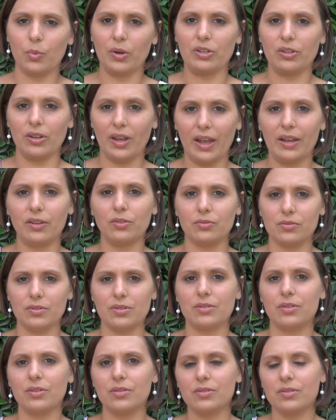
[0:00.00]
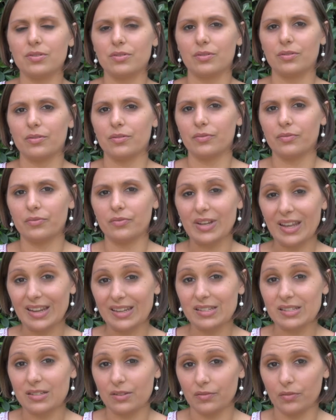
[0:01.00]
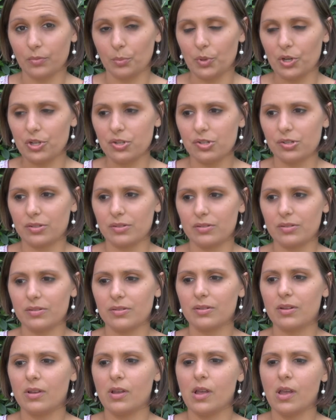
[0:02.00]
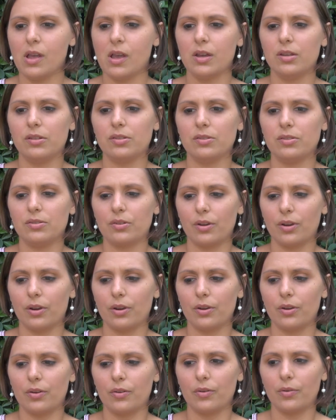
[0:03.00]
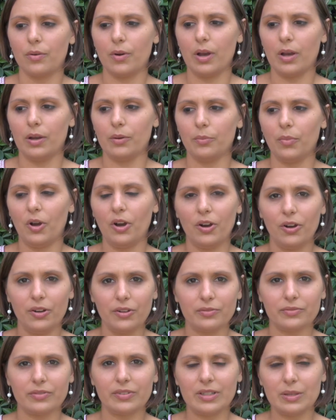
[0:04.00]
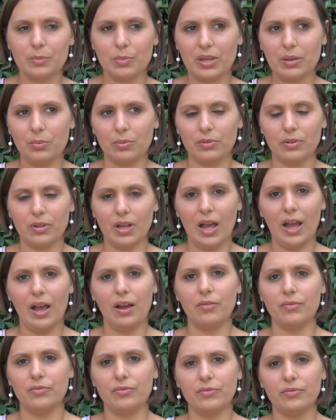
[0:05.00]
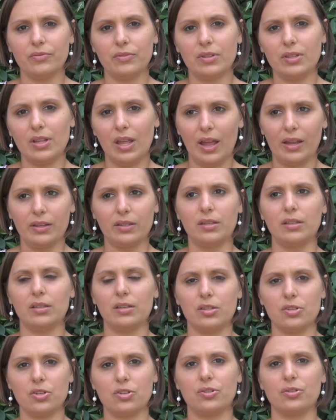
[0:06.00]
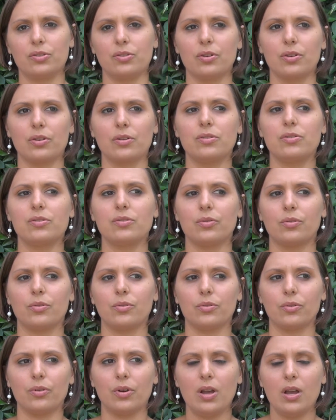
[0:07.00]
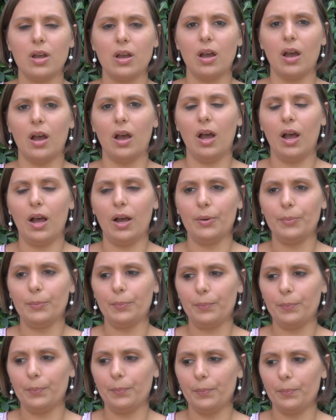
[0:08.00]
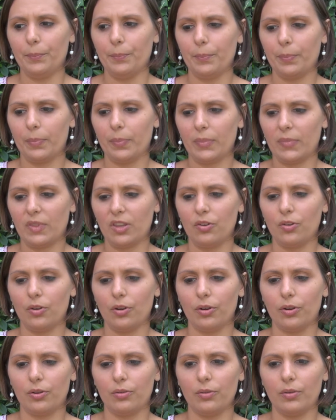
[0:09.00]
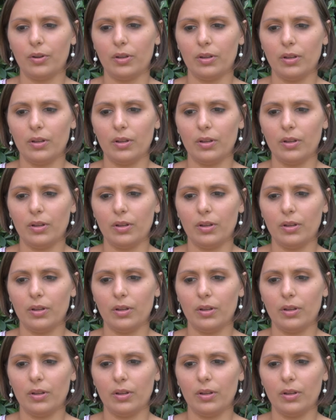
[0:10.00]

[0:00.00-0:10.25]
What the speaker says: when you hang on to those sort of negative emotions. So hopefully people that have anger issues or you know,